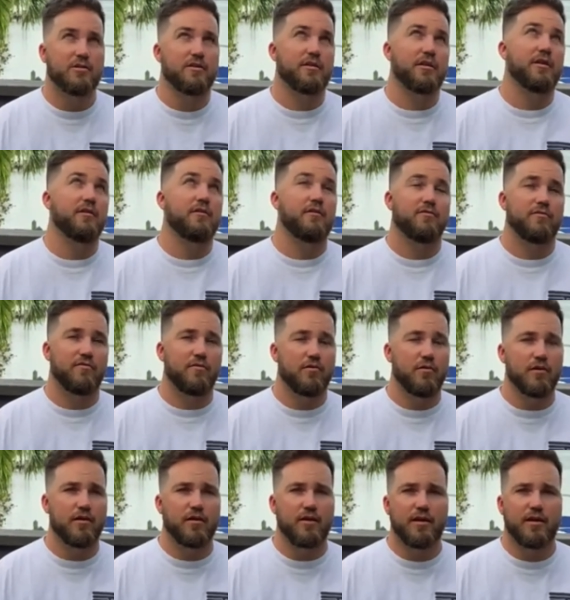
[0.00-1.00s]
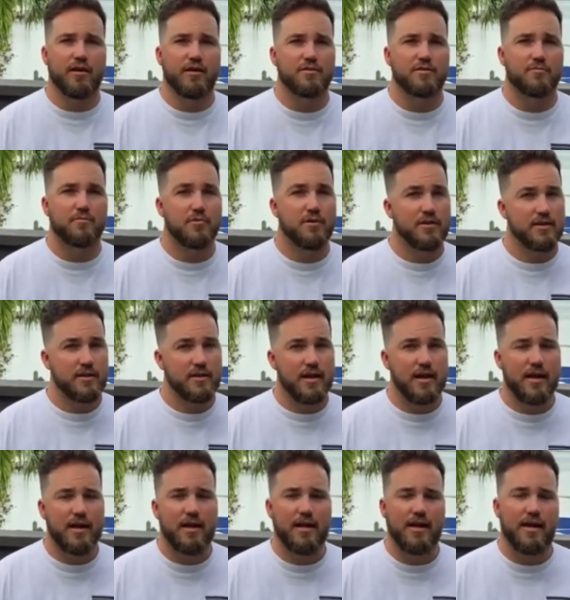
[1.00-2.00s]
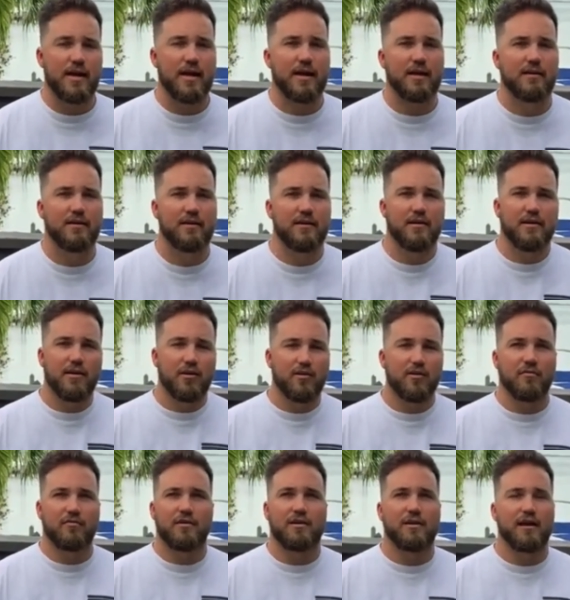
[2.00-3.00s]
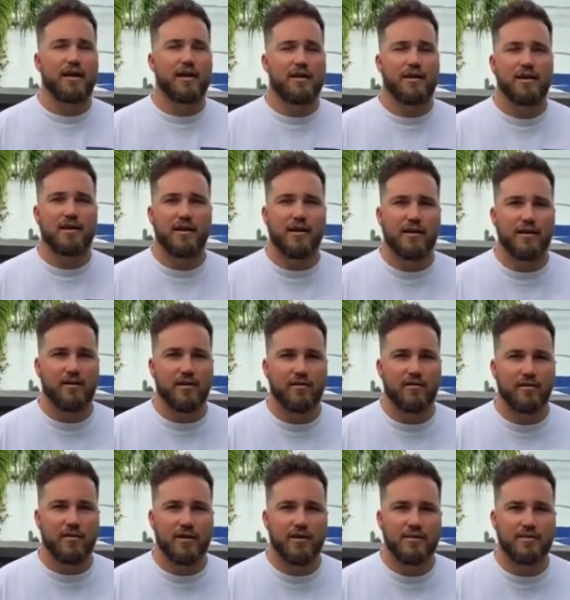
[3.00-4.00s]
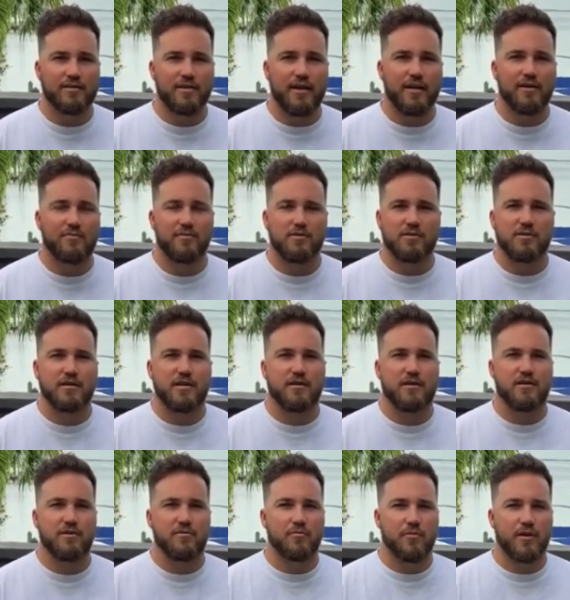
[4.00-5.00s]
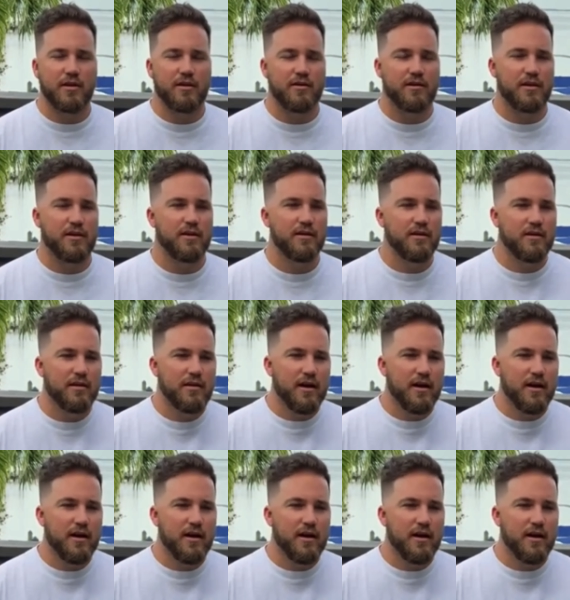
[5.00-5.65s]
And here in Florida, it gets pretty dang hot. Currently 89 degrees, 80% humidity.